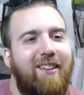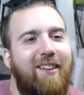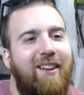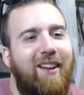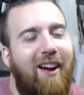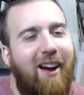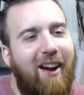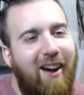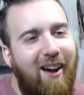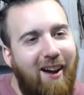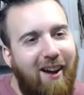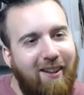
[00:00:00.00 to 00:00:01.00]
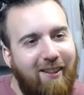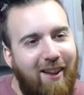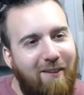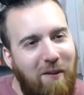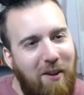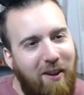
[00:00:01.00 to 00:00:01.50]
Uh,
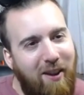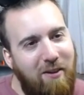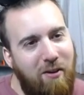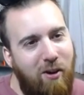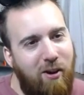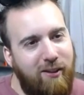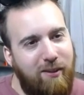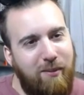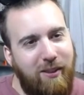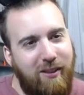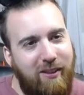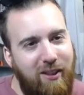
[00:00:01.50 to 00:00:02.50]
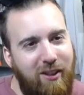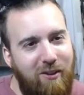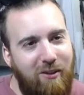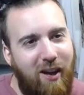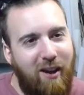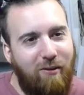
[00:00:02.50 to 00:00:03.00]
laugh out loud. Awesome to see you
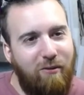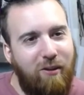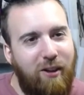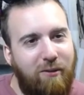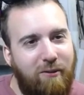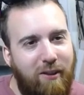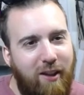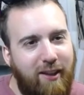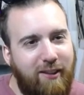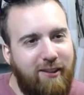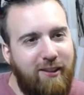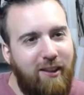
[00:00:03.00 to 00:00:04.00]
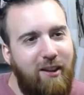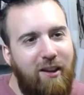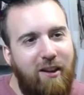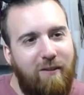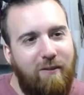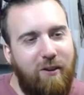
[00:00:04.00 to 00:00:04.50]
at Reef. Thanks
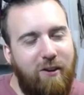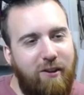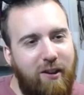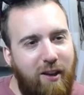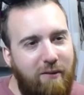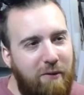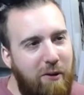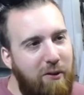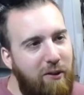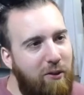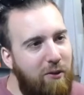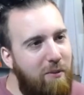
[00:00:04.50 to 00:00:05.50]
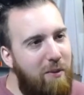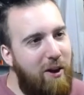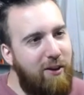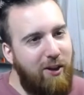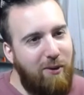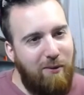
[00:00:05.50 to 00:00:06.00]
for the info and the
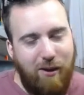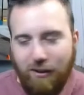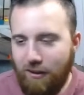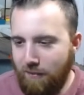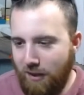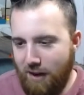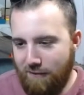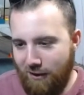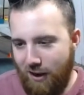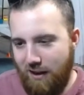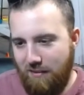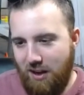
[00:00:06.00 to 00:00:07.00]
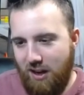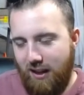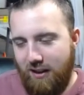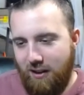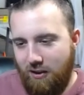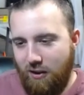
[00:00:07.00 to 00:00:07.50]
coupon. You're welcome. Yeah, for anybody
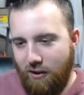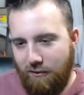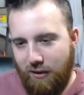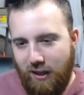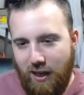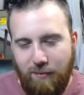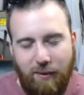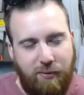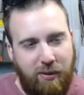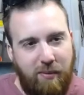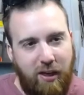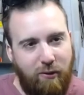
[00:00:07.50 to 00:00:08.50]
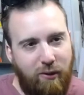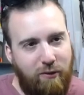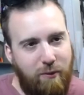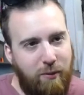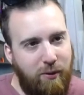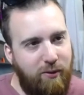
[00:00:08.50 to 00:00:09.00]
that didn't know, if you came up to me at
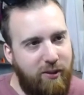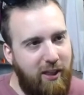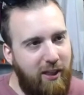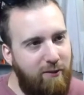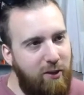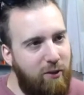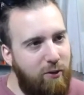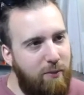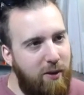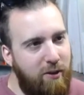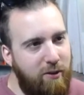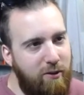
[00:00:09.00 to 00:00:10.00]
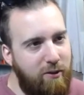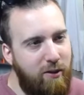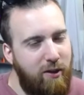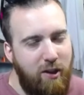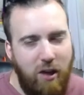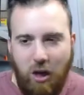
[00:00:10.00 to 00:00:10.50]
Reef-A-Palooza, I gave you a coupon code.
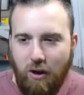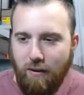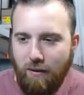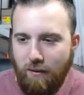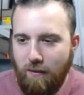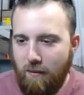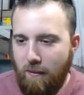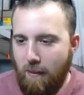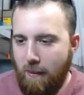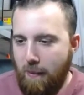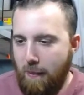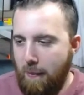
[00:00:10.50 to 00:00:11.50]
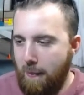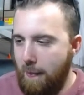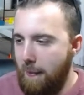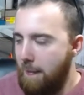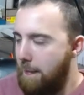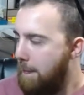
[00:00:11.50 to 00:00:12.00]
Was the Anubias with
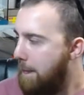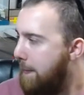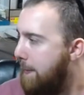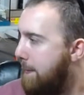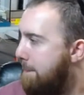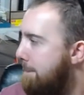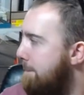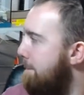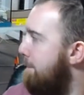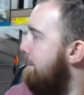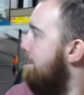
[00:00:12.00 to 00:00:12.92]
uh, a long V's or wavy?